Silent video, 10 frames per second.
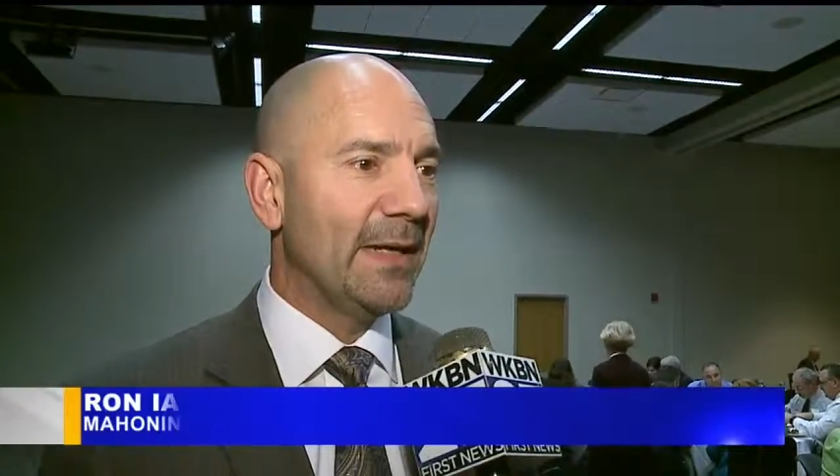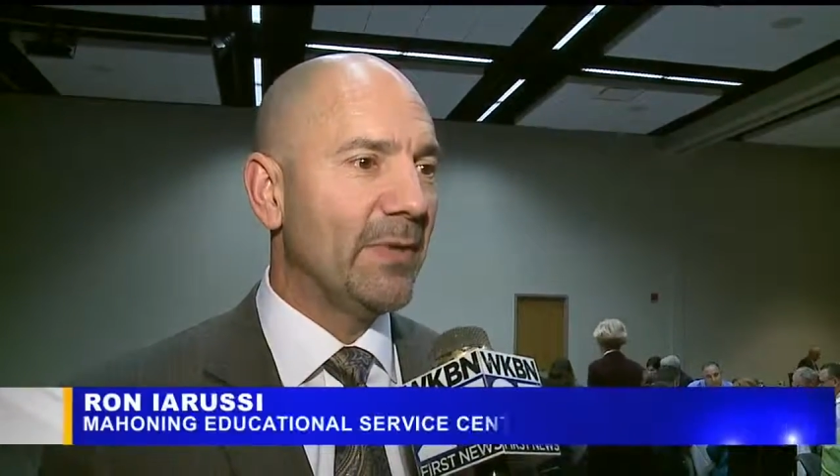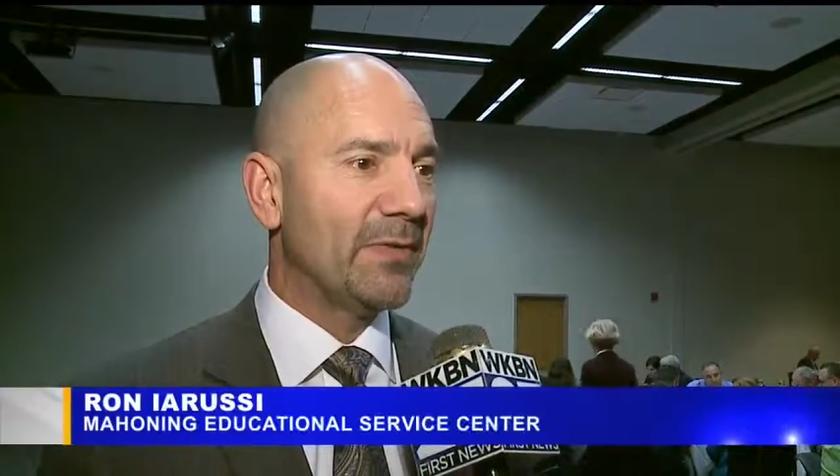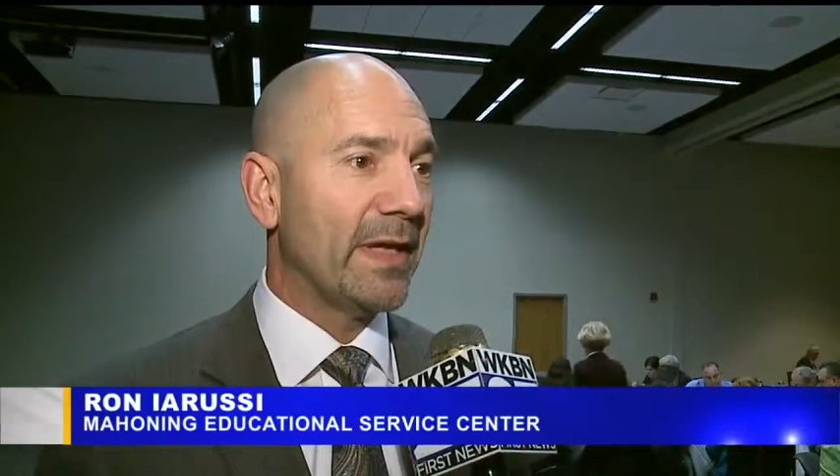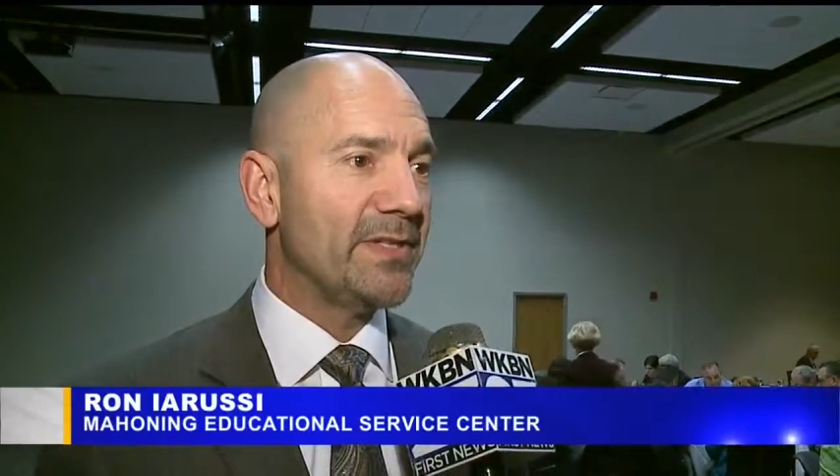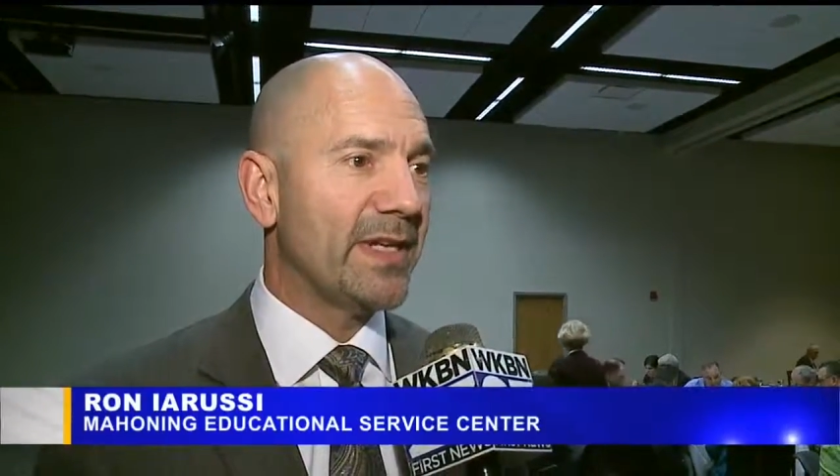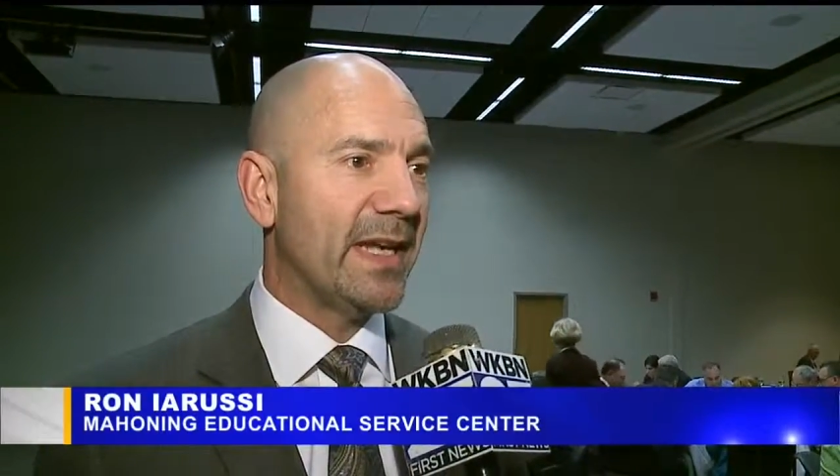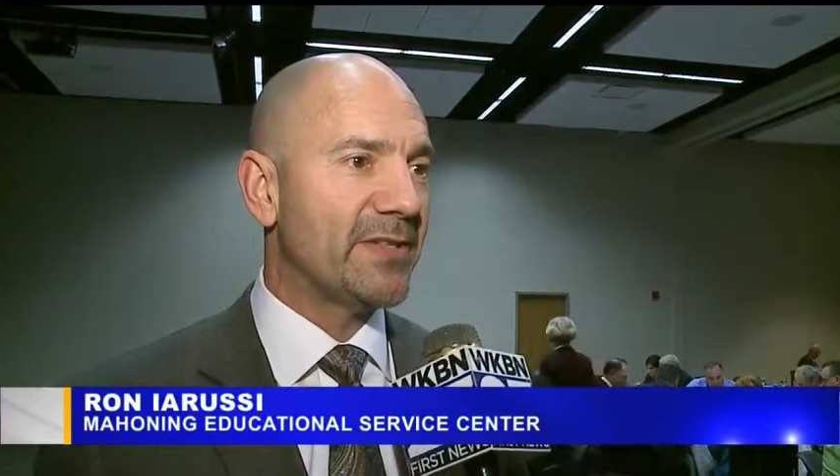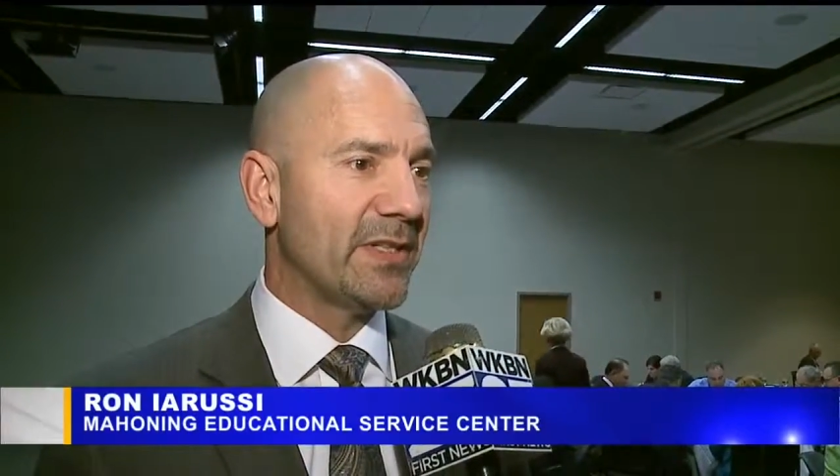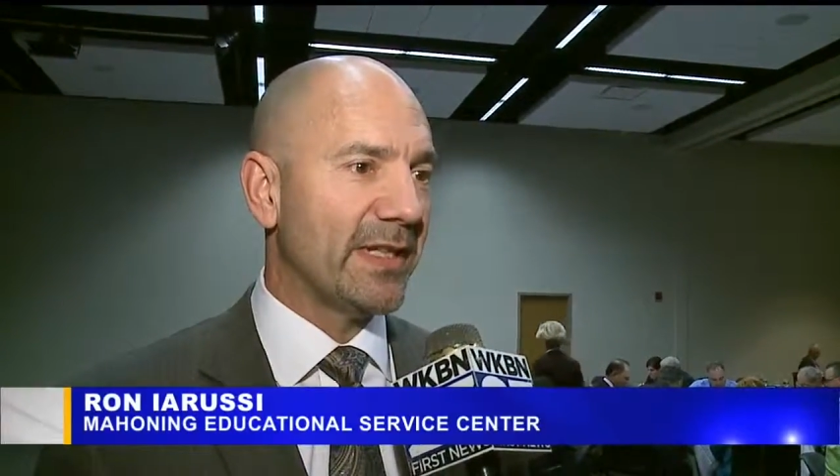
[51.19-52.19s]
both
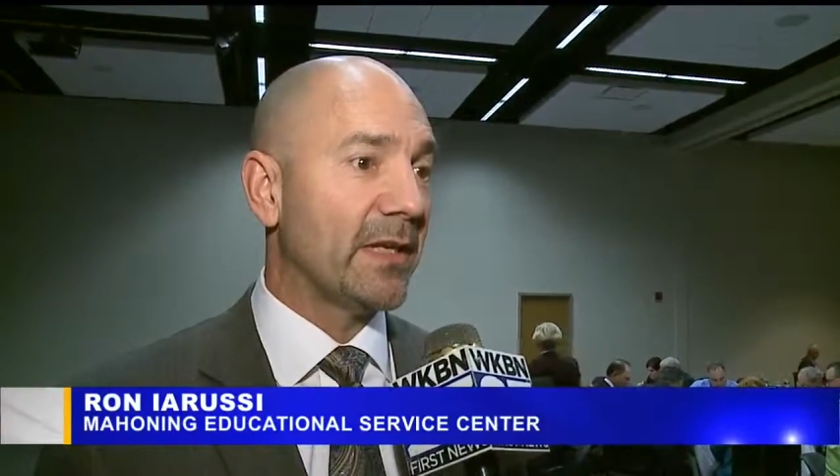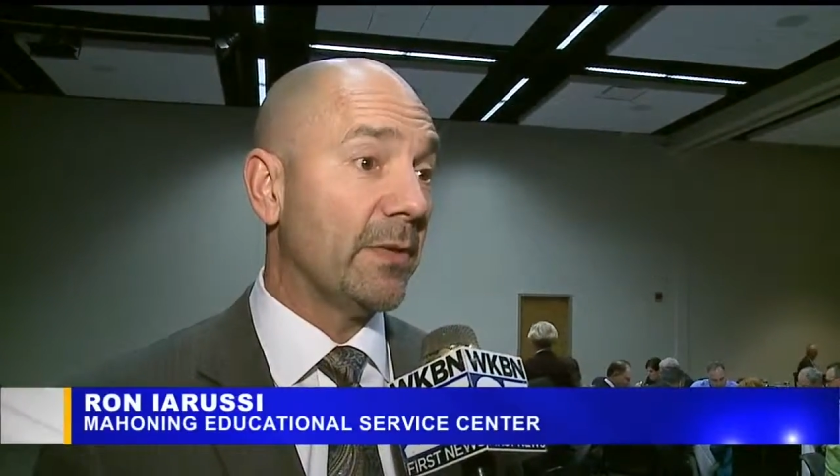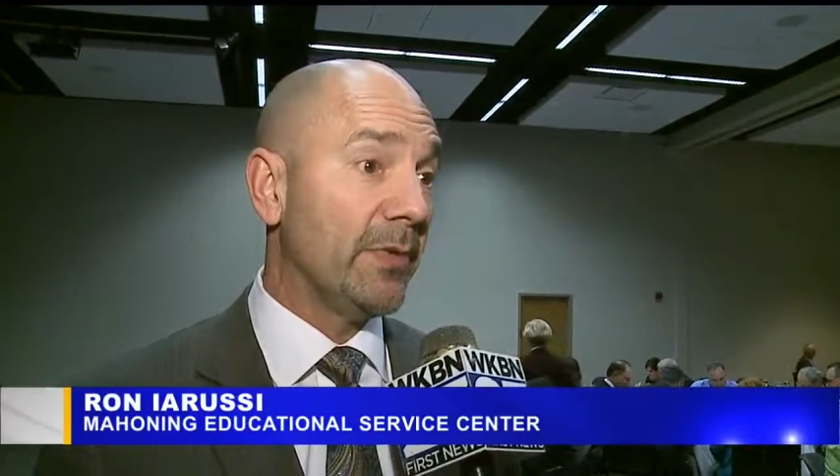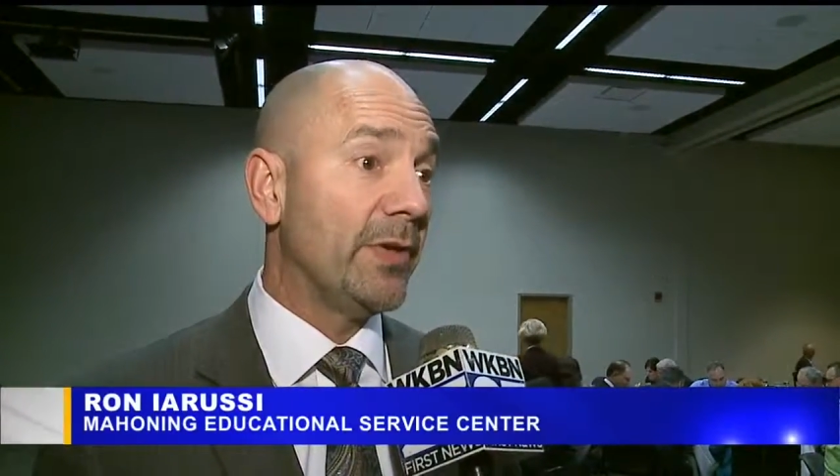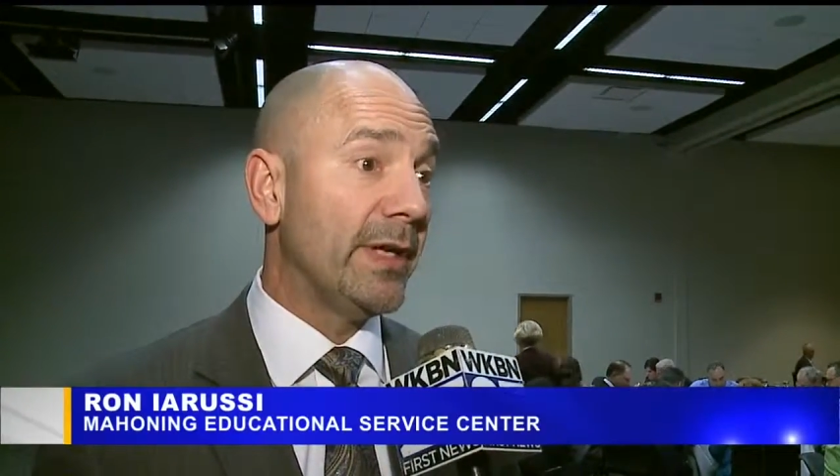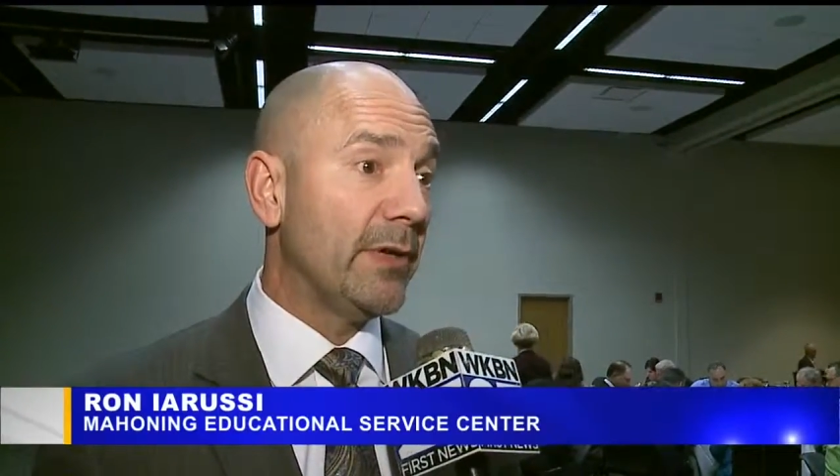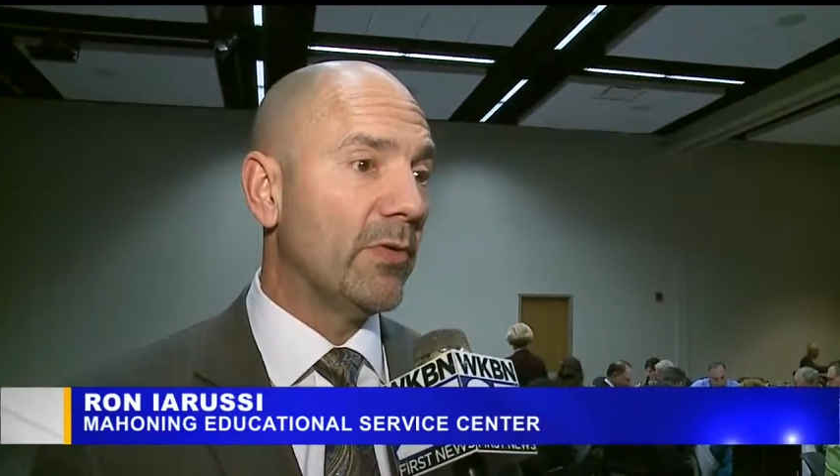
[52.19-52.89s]
educationally and community